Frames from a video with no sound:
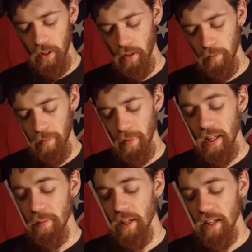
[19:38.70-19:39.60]
been there to
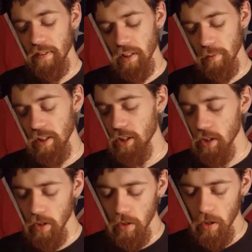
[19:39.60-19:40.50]
maybe give us some
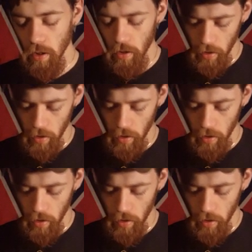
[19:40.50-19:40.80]
issues.